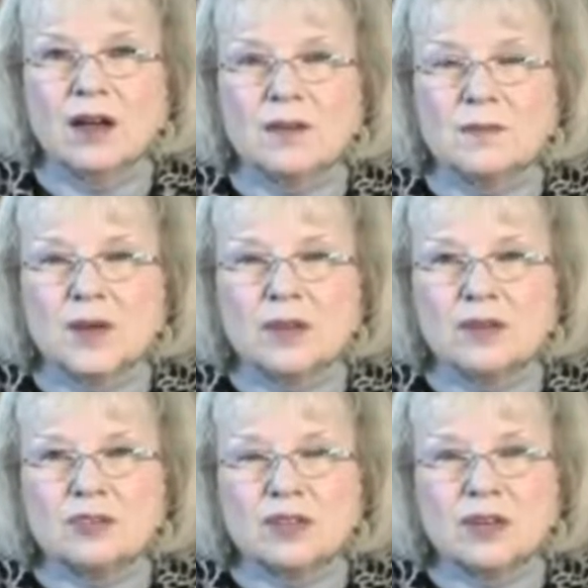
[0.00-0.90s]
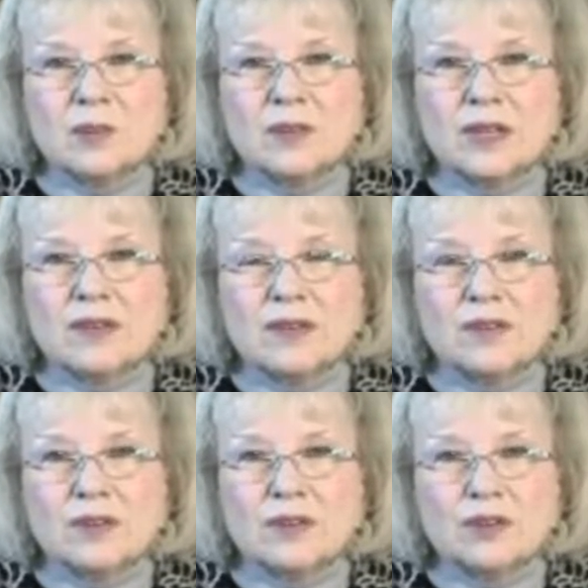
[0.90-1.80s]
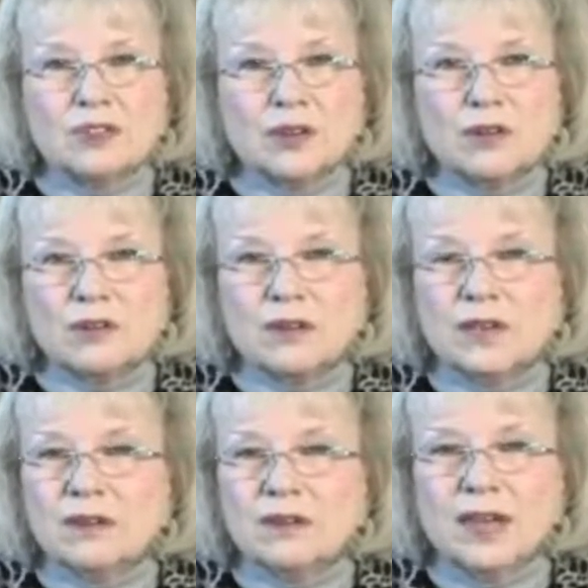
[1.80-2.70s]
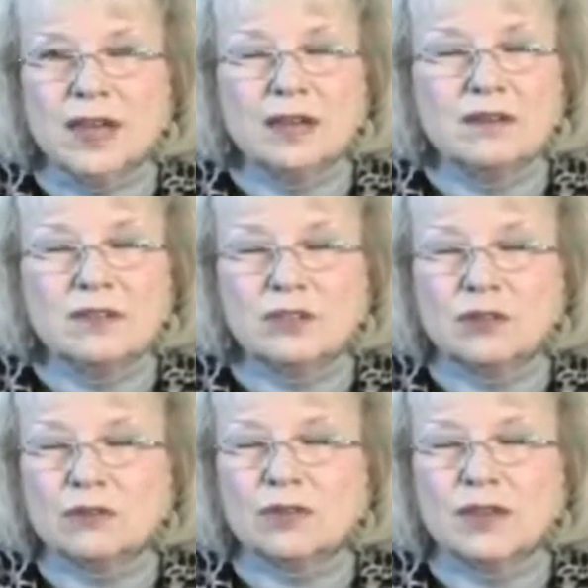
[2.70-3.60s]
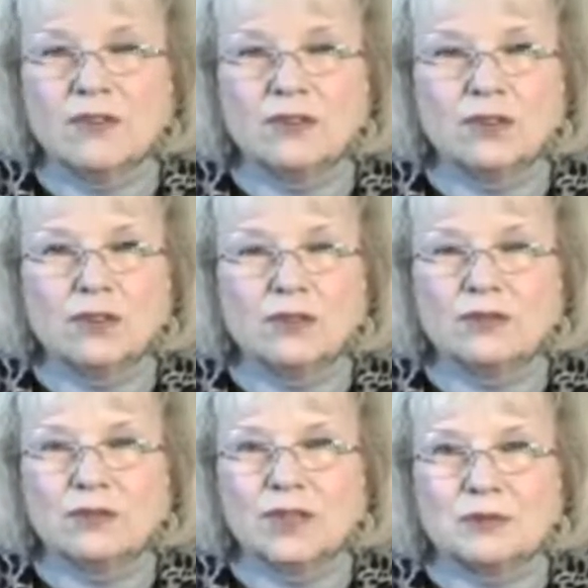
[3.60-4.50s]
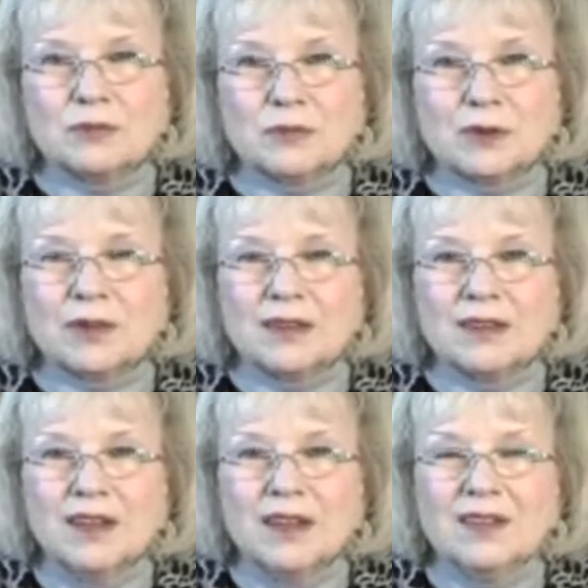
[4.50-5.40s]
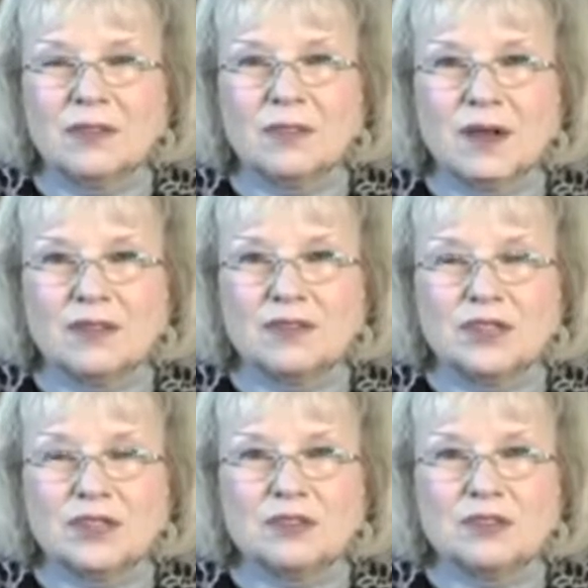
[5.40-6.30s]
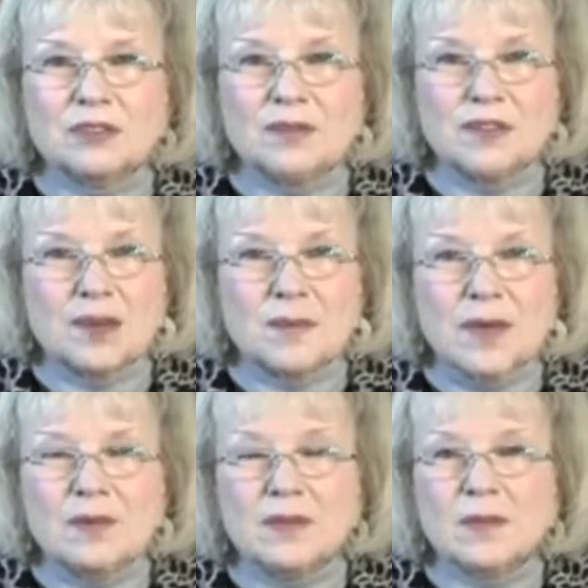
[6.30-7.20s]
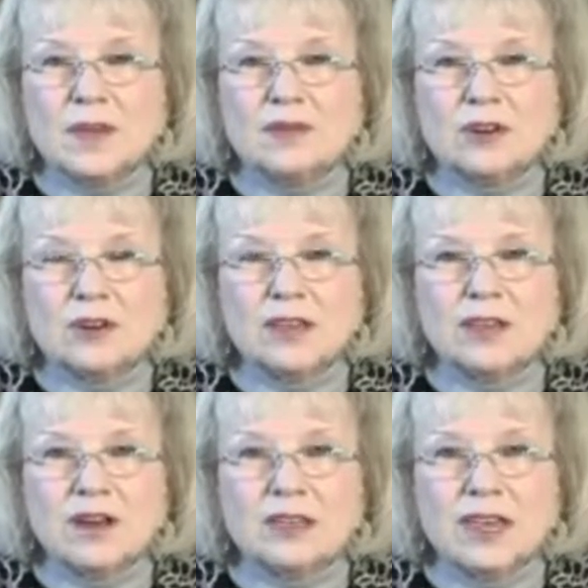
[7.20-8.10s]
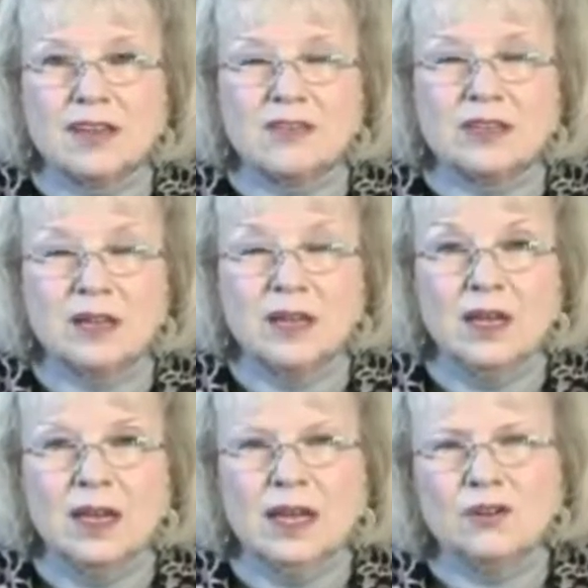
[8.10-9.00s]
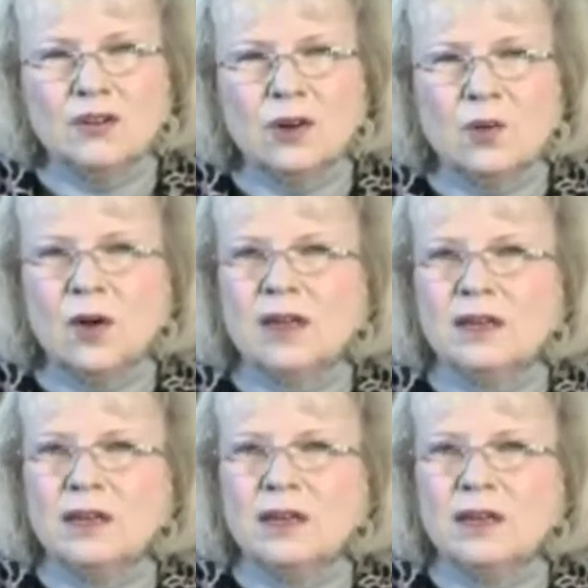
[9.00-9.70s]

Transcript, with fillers: uh, mothers that are believing for their children, and they the children never knew that it was really the mother that stood for them. Maybe the mother's already gone to heaven. And you know what?